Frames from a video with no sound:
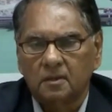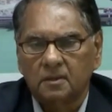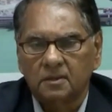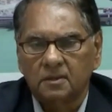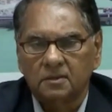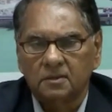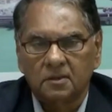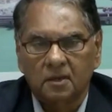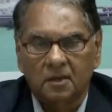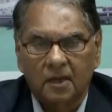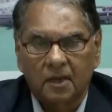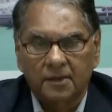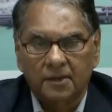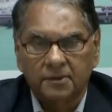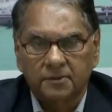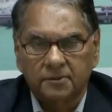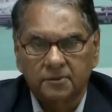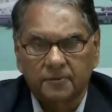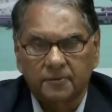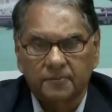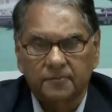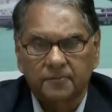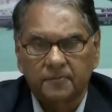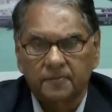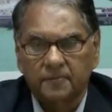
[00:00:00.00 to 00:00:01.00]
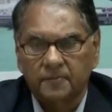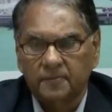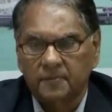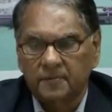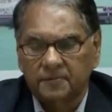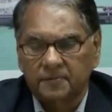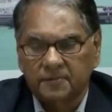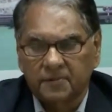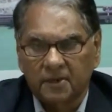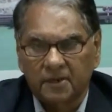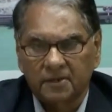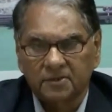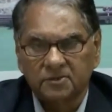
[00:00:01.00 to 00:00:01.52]
in the light of
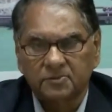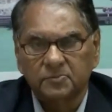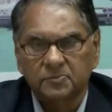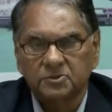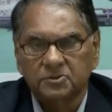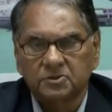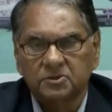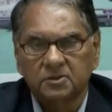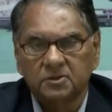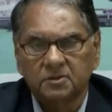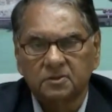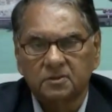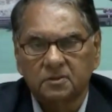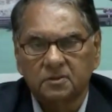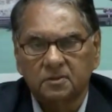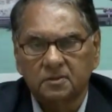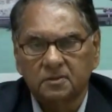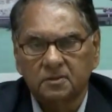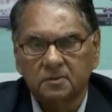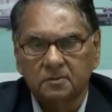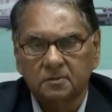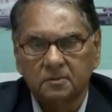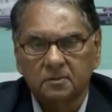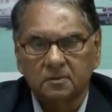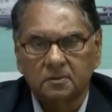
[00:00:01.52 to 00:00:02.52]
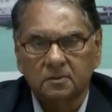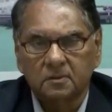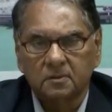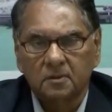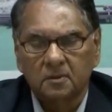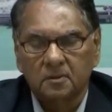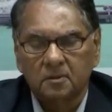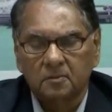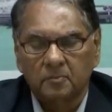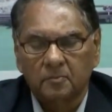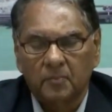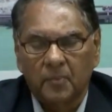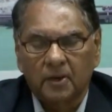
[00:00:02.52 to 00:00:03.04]
transmission
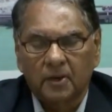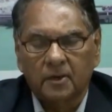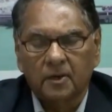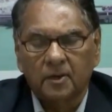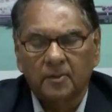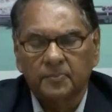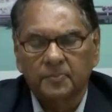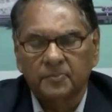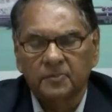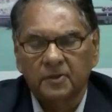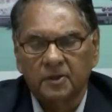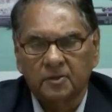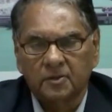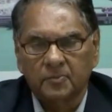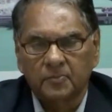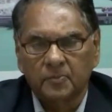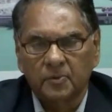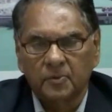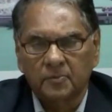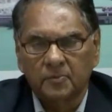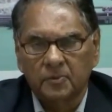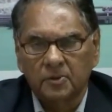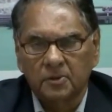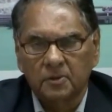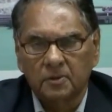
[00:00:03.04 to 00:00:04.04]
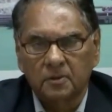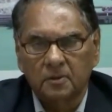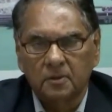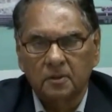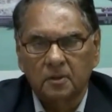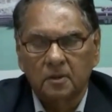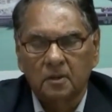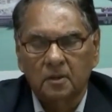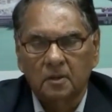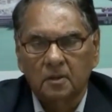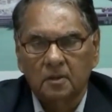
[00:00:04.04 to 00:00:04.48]
backup that may be